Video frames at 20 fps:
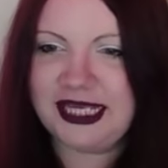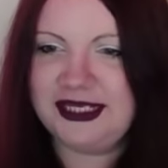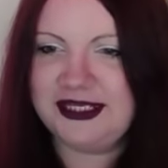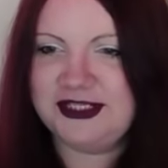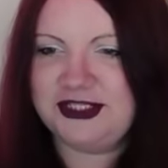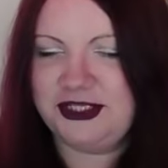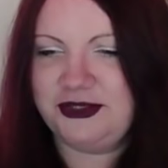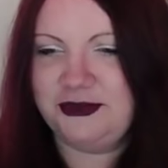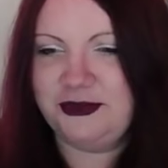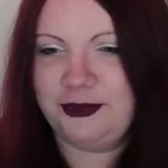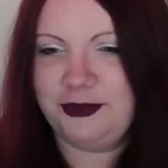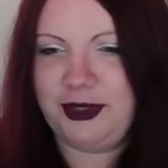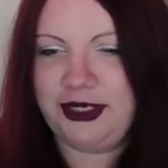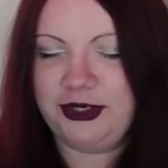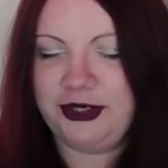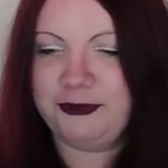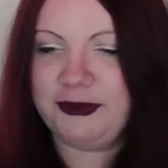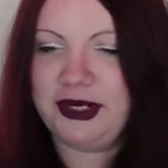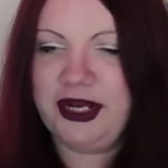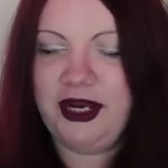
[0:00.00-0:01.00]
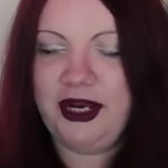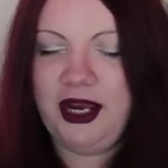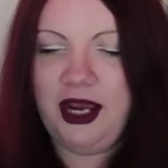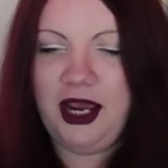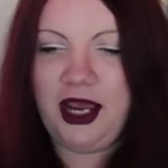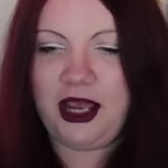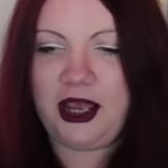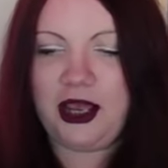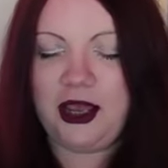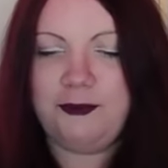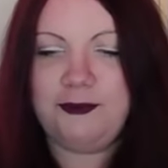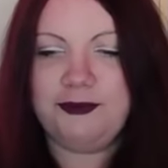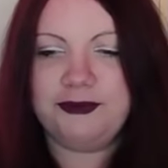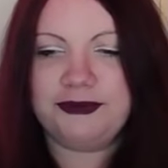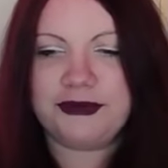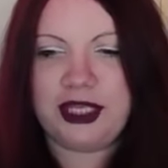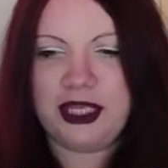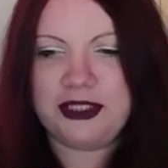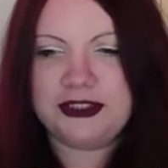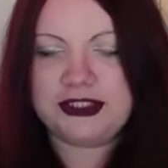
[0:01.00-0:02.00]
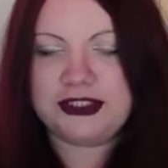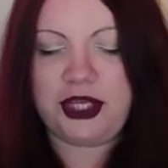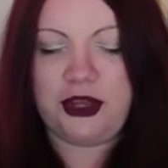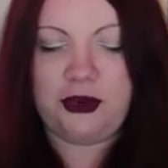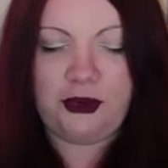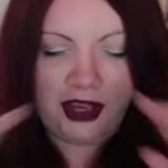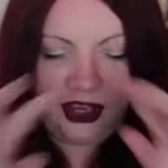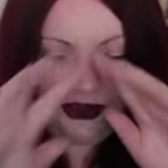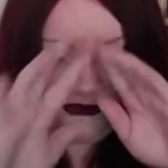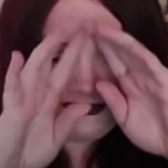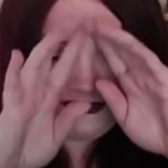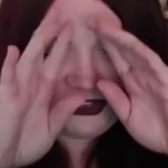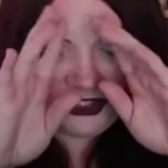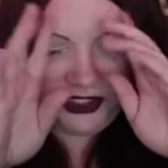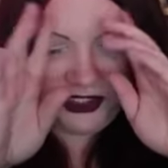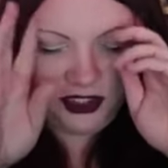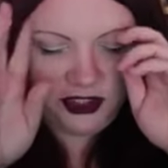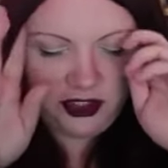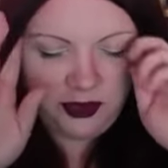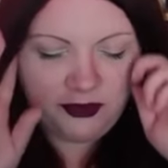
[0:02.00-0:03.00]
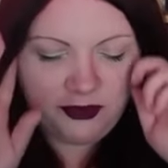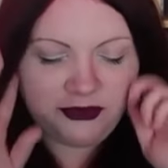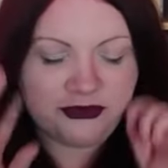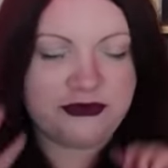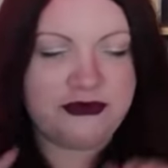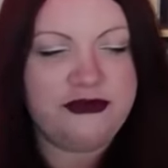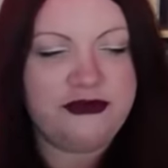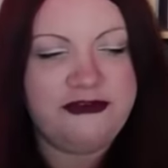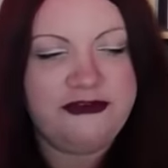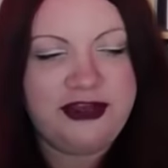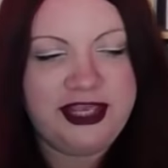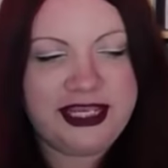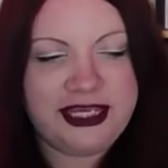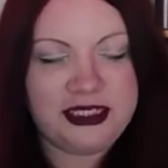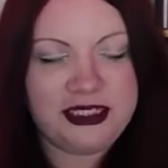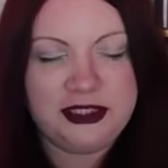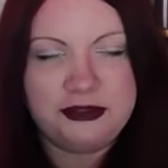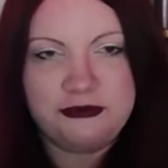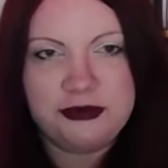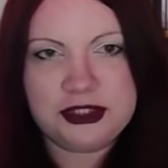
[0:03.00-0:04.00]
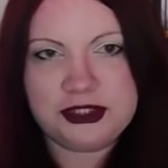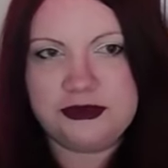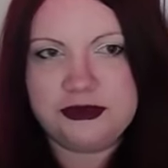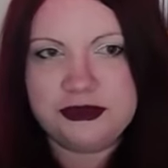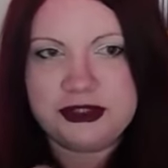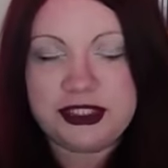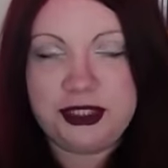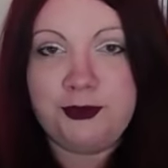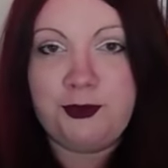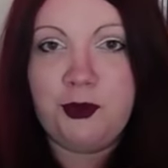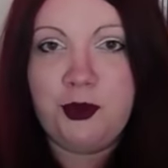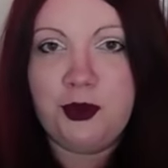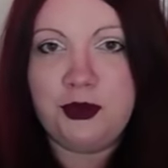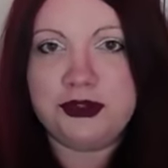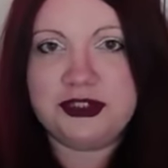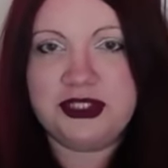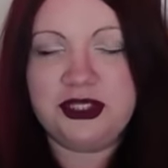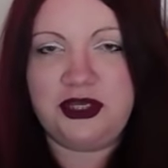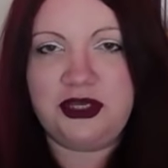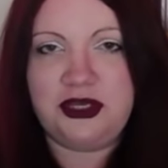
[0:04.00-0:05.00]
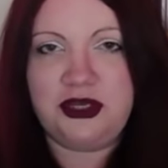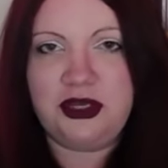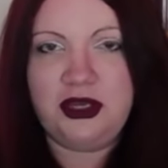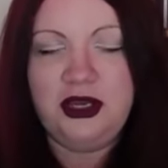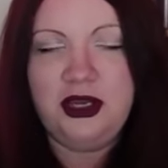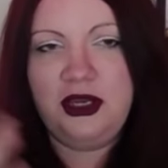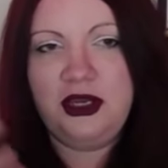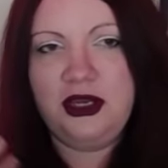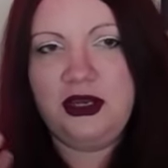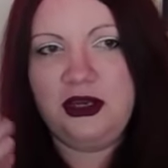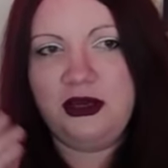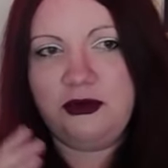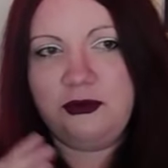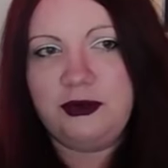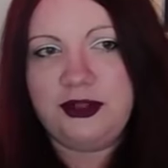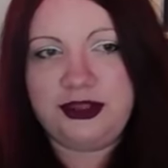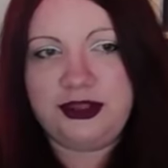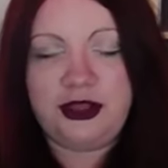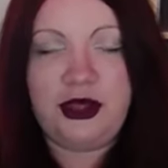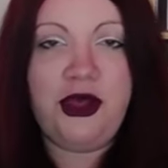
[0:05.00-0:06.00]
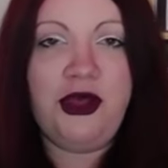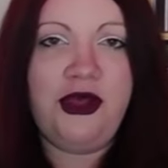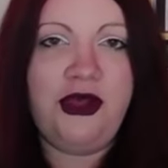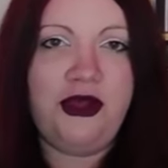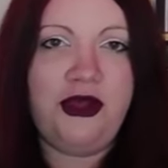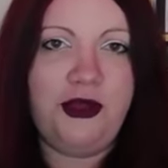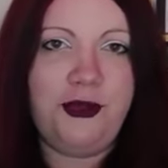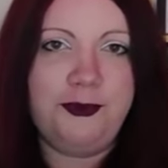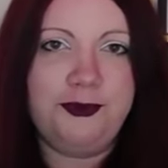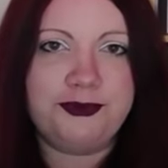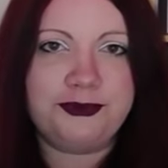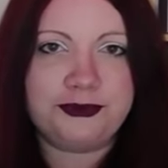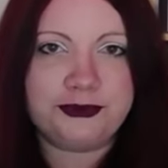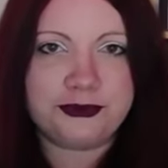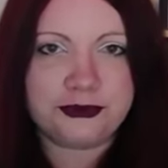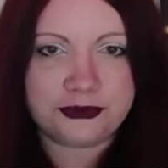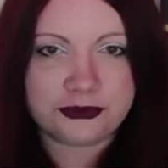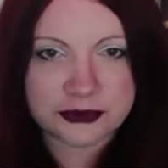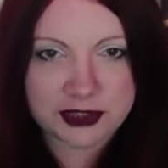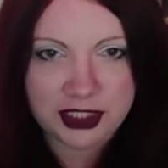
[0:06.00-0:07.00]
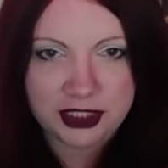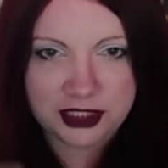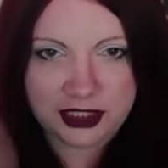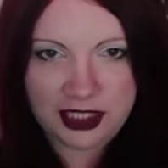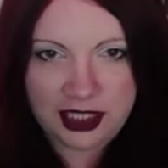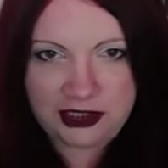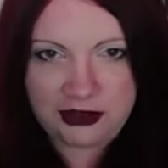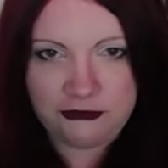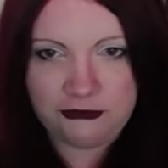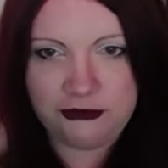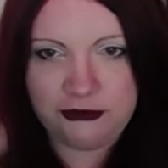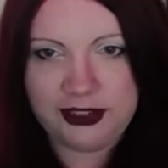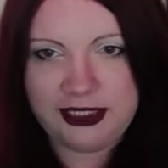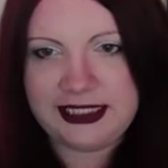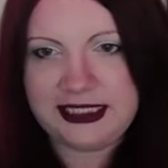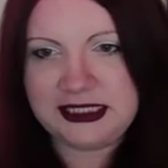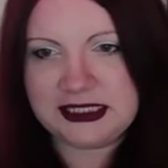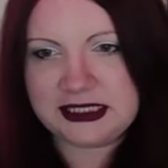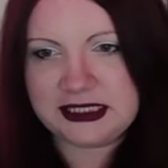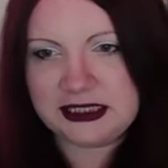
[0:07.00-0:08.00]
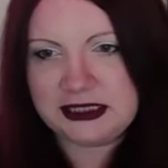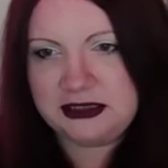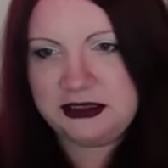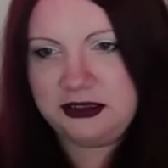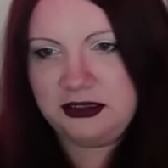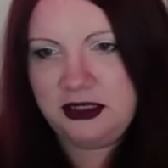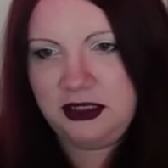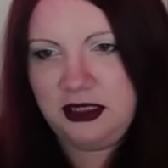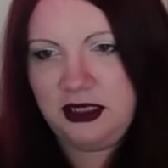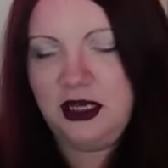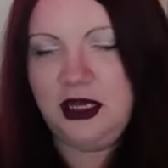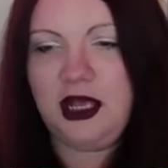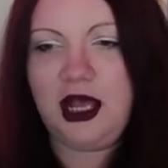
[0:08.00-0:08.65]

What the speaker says: Energy all the way up. And so I've done a number of healing rituals in water with her and like release